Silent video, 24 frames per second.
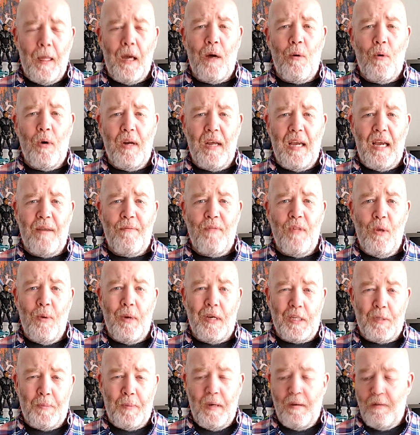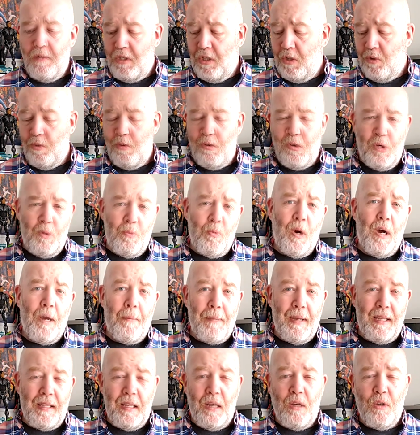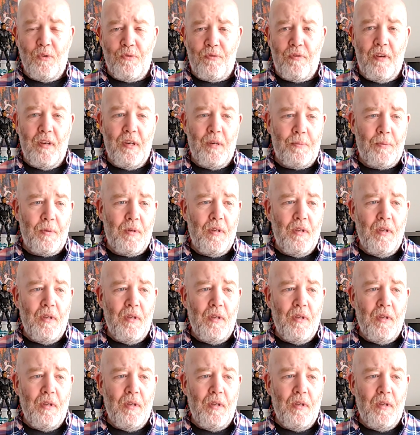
I want to have new experiences, which is why I picked those for you.